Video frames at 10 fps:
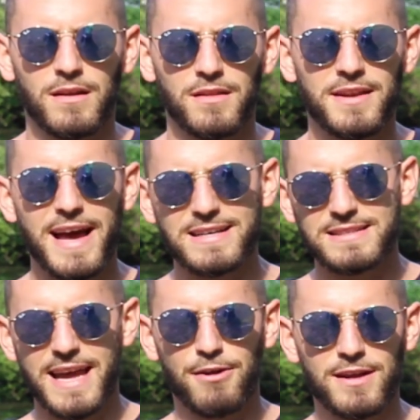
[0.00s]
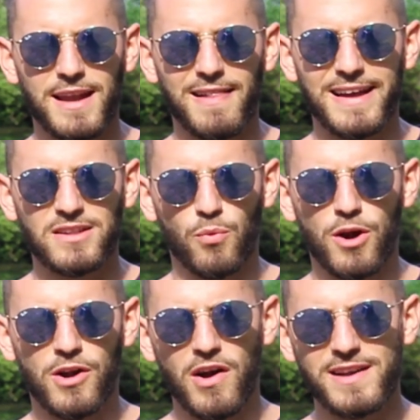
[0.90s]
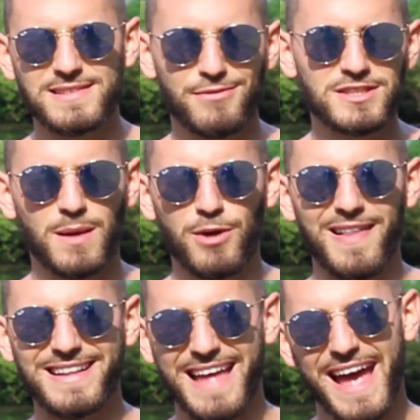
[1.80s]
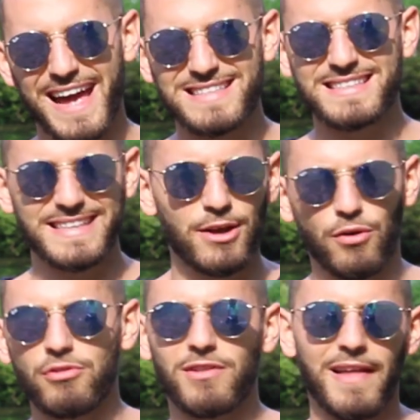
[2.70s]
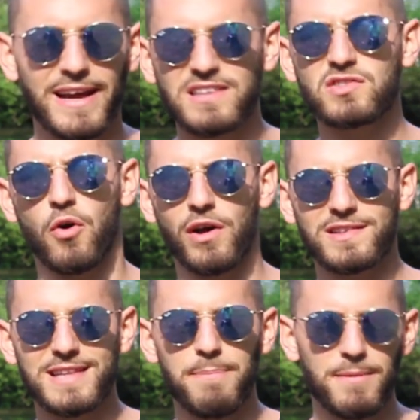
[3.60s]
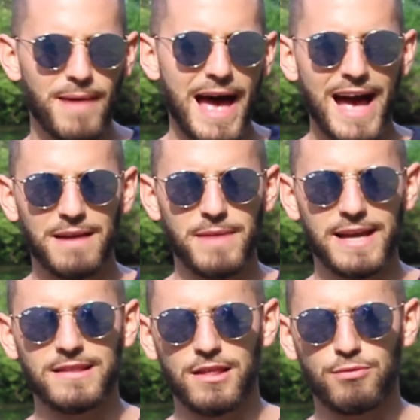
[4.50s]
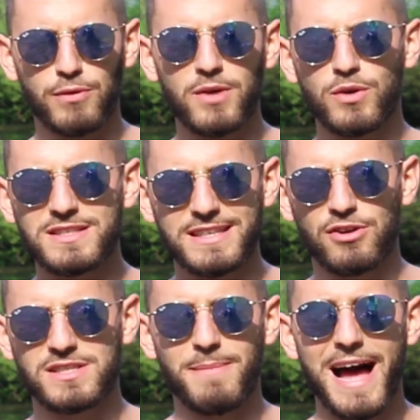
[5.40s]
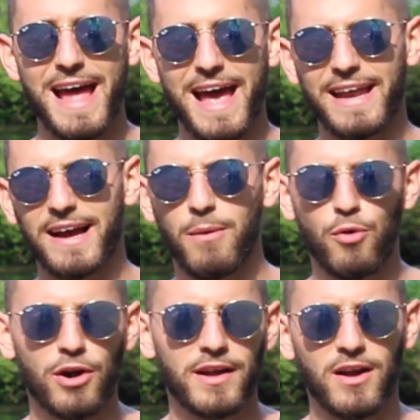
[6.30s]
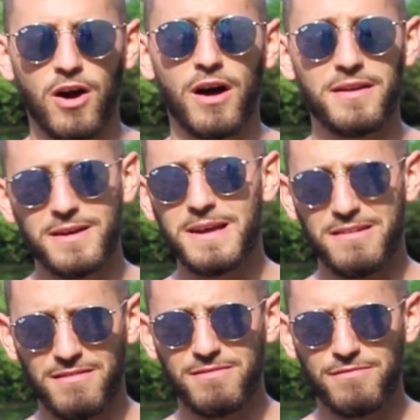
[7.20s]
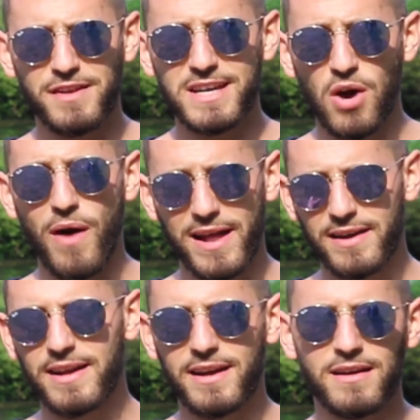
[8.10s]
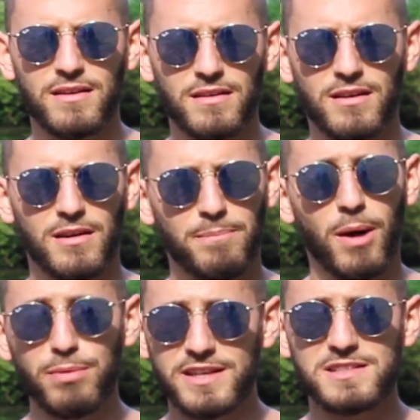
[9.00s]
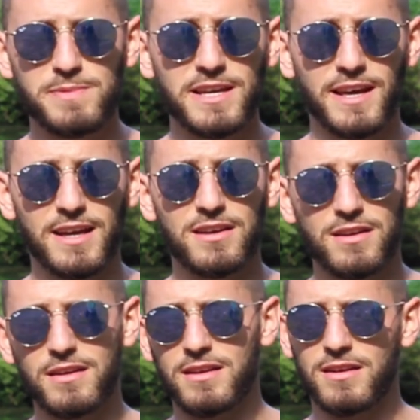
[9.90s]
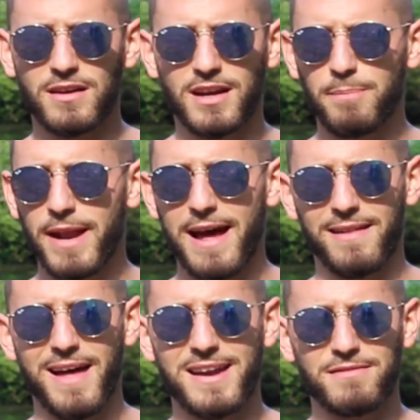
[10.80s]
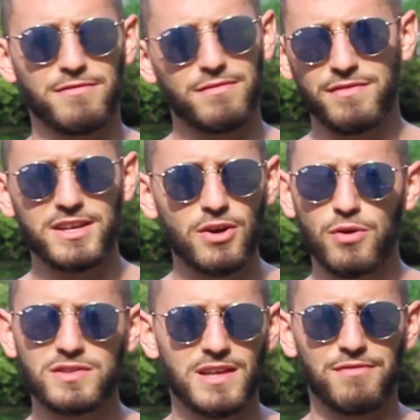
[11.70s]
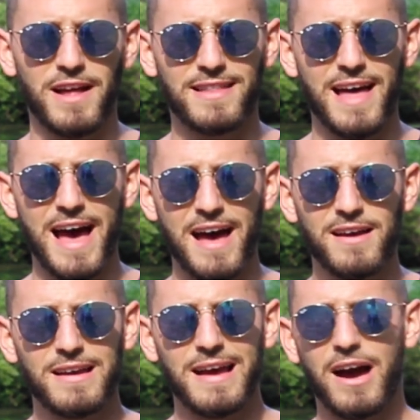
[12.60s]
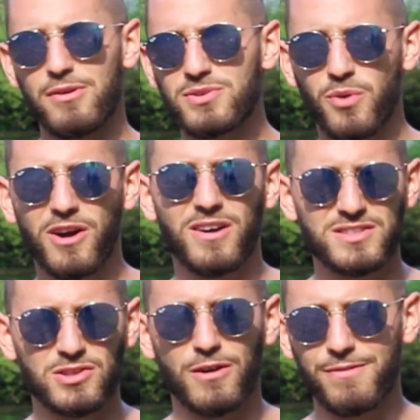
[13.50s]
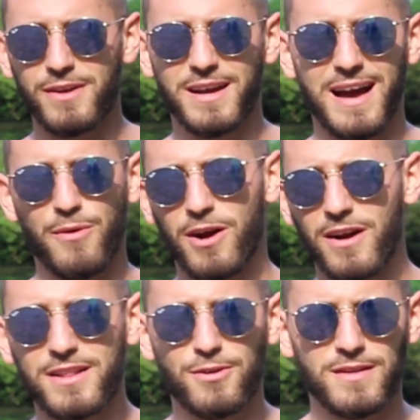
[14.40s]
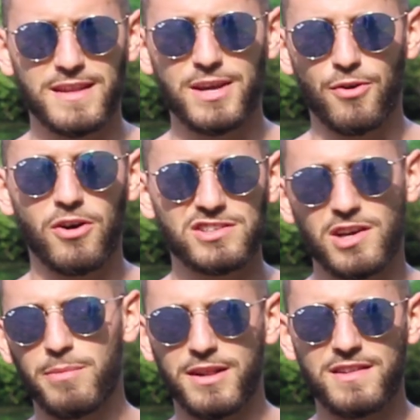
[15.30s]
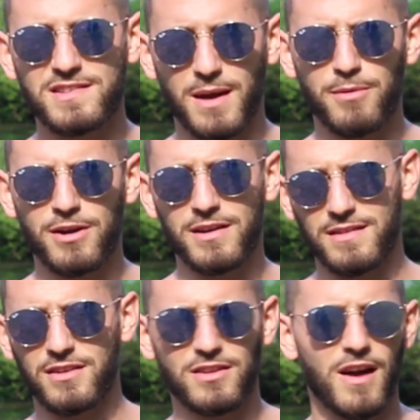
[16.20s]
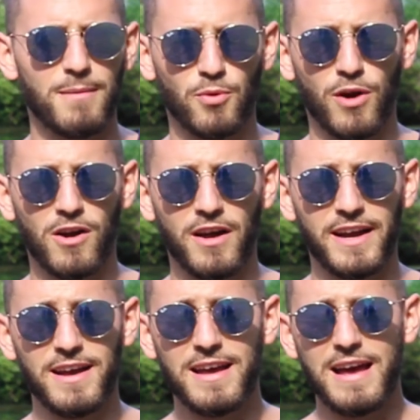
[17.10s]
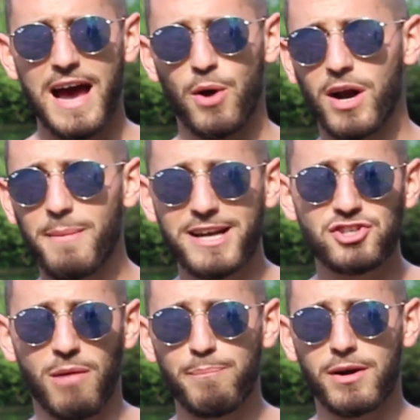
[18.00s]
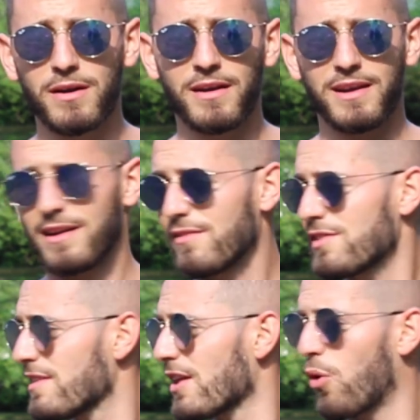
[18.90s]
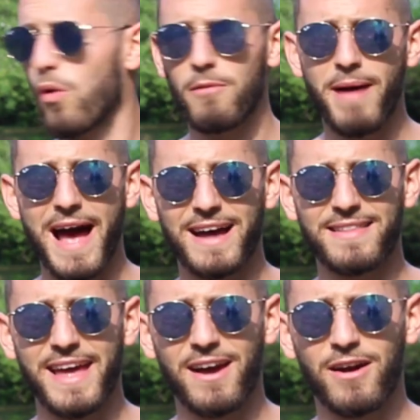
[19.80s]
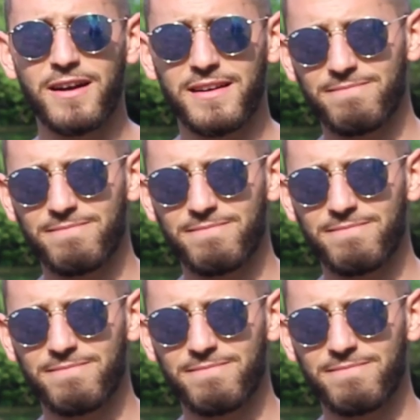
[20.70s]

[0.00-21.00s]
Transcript: The next area that I like to work on is every summer I like to add skills. So like Gasol stepping back, making the 3, what skills am I adding? I'm working on video editing, public speaking. I'm gonna put out a lot of videos, stuff like that. I always work on surfing. I work on it during the year also, but in the summer it's a good time to work on it. I work on my jumper. You see the court back there.